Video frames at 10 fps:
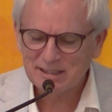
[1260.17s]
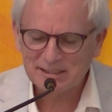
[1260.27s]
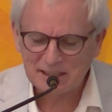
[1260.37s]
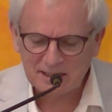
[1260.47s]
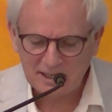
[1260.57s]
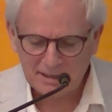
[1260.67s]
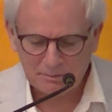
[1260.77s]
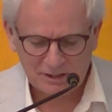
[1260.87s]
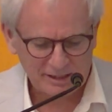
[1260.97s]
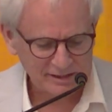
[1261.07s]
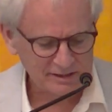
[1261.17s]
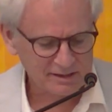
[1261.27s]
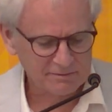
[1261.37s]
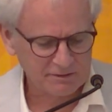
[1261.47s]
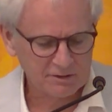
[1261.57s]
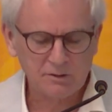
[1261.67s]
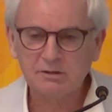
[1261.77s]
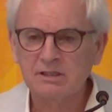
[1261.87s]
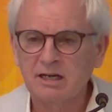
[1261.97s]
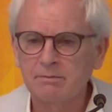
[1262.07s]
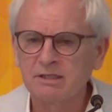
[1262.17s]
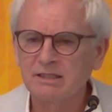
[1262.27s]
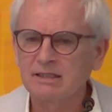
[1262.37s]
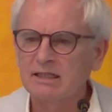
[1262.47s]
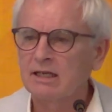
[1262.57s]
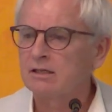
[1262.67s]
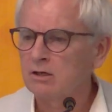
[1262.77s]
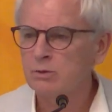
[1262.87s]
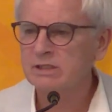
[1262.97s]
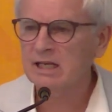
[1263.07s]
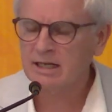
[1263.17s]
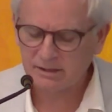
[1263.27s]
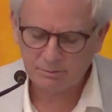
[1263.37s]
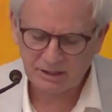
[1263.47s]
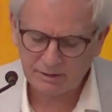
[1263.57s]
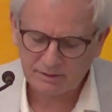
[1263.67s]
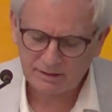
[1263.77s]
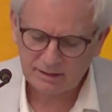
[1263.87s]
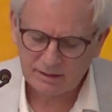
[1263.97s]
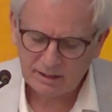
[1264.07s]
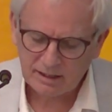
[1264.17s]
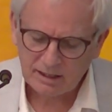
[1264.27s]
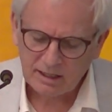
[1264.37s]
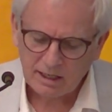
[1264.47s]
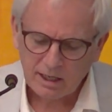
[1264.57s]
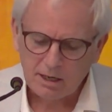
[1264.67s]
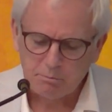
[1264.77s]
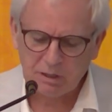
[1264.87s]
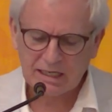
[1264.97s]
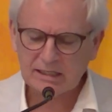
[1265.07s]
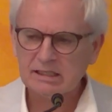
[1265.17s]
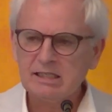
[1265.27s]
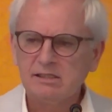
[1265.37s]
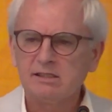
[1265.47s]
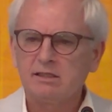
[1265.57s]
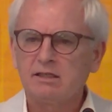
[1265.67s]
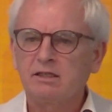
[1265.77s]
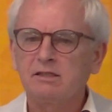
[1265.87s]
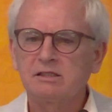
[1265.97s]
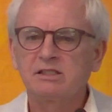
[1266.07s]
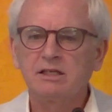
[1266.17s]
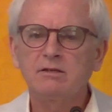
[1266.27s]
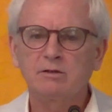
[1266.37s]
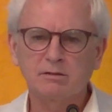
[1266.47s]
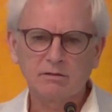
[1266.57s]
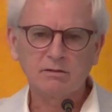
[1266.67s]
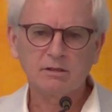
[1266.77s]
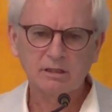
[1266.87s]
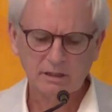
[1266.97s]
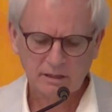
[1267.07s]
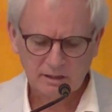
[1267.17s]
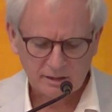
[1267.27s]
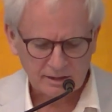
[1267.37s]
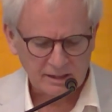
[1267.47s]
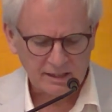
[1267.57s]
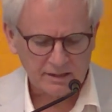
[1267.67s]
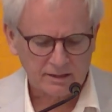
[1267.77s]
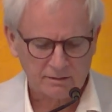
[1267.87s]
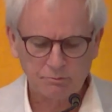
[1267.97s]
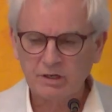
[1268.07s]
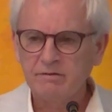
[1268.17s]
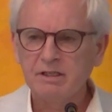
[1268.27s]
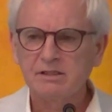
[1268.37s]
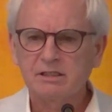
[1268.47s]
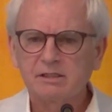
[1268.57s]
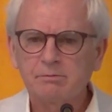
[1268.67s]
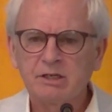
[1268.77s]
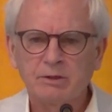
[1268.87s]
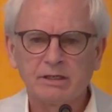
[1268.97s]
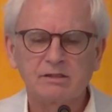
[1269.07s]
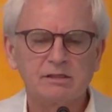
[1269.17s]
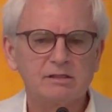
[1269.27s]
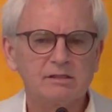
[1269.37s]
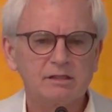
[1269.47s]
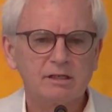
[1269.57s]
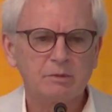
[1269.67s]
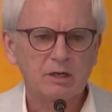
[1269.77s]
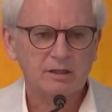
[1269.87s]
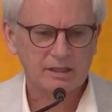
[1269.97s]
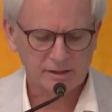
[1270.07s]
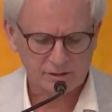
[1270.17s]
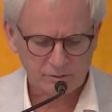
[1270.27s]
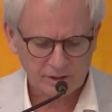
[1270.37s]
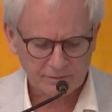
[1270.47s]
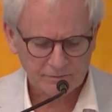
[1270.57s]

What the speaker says: is a complex, difficult topic and always has been. But at least consider the previous experiences in American history.